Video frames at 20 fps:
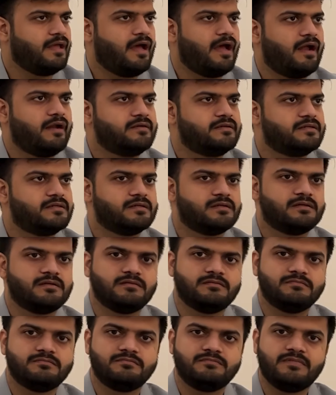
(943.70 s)
and
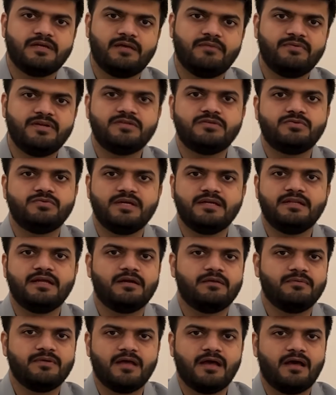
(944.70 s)
every suite
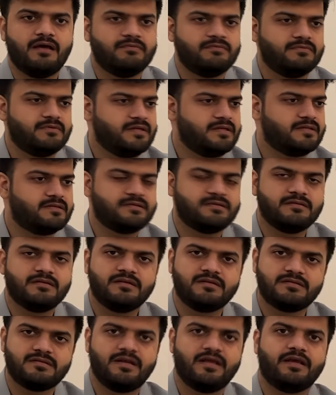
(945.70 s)
that we have. It's
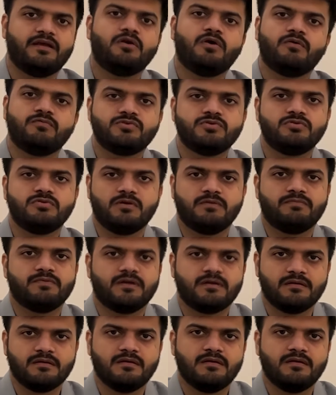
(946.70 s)
like an offshoot of it.